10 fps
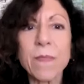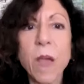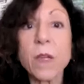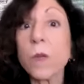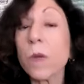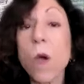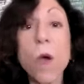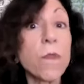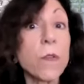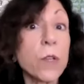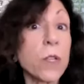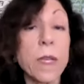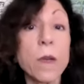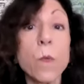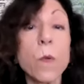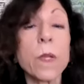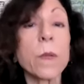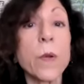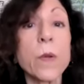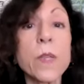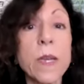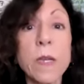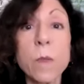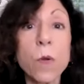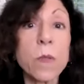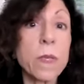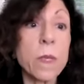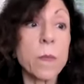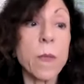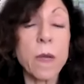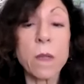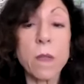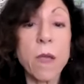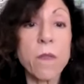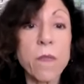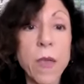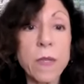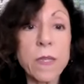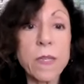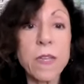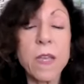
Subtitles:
I do it all virtually. I don't work in person anymore unless I'm at a live event.